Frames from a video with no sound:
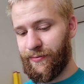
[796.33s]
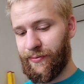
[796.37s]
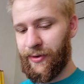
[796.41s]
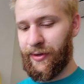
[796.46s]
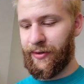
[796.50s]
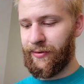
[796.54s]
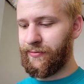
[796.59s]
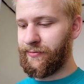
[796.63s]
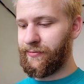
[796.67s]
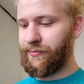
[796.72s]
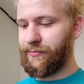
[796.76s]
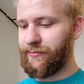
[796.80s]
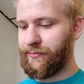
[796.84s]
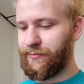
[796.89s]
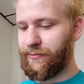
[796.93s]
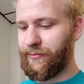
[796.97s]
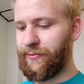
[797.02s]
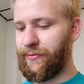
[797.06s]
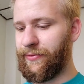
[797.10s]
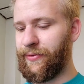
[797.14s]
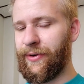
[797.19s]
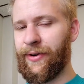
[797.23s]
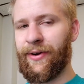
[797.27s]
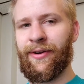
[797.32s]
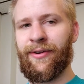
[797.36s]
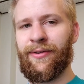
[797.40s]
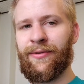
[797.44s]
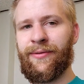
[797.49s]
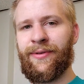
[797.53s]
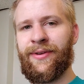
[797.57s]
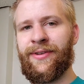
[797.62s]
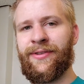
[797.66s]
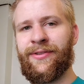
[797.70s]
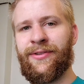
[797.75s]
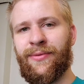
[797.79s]
well, figure out
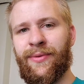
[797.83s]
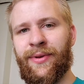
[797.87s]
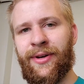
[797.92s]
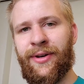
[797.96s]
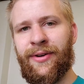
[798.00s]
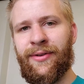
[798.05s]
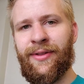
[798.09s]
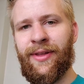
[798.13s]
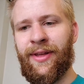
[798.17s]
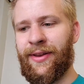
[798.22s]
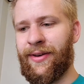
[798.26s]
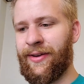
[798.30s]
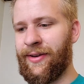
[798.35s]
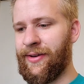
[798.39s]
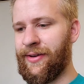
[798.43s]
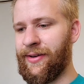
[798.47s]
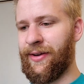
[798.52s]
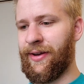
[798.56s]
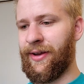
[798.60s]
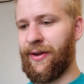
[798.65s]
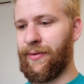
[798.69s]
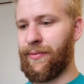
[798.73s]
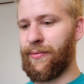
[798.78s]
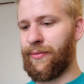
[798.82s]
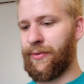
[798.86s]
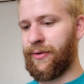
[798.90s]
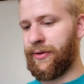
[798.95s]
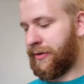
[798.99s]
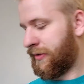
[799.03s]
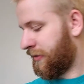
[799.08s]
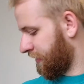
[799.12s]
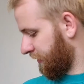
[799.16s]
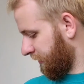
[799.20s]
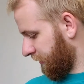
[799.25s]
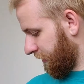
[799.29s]
an easier way to do that. And I
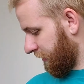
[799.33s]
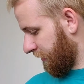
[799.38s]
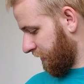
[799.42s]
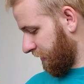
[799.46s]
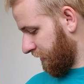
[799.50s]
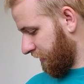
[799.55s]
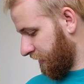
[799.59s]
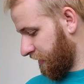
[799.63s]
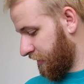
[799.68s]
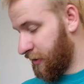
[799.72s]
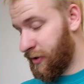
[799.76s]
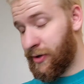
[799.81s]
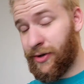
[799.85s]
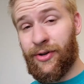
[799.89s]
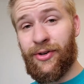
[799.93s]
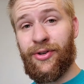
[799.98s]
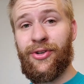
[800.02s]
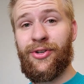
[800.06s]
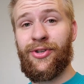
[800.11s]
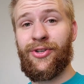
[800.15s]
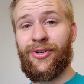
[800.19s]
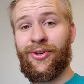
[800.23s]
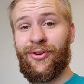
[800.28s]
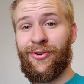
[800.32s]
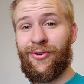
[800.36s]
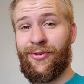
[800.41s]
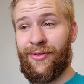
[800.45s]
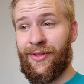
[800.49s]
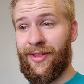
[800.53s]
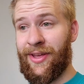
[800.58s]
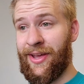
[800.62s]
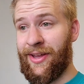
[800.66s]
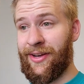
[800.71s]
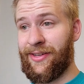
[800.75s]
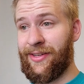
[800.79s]
will show you
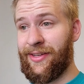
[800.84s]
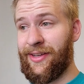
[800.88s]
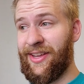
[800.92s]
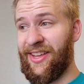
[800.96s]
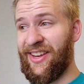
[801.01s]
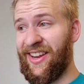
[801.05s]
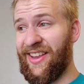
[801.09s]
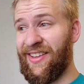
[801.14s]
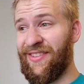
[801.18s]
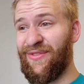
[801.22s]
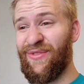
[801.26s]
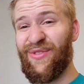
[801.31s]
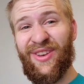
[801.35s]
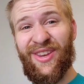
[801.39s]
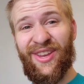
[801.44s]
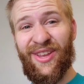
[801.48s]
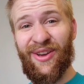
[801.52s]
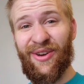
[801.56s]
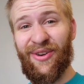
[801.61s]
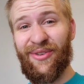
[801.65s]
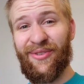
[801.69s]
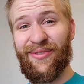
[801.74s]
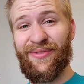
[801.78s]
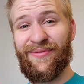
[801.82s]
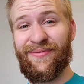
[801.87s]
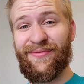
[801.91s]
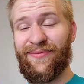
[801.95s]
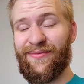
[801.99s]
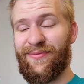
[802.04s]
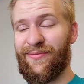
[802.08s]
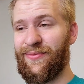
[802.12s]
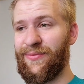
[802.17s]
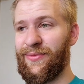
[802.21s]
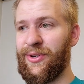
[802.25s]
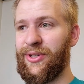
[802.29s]
that in a video,
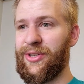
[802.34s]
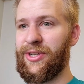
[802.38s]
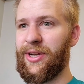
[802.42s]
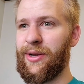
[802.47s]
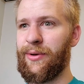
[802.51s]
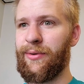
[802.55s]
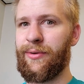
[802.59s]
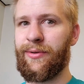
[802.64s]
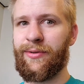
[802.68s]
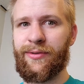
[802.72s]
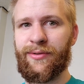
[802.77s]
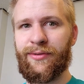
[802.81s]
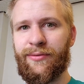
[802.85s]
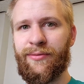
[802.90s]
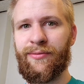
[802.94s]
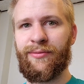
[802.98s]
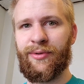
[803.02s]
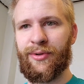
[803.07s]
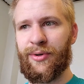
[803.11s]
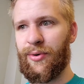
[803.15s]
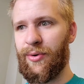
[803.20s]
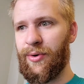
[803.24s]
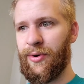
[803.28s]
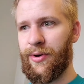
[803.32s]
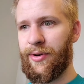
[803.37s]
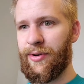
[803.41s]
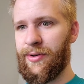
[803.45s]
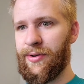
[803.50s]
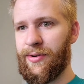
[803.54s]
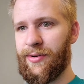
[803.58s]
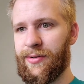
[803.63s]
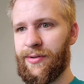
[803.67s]
which I will record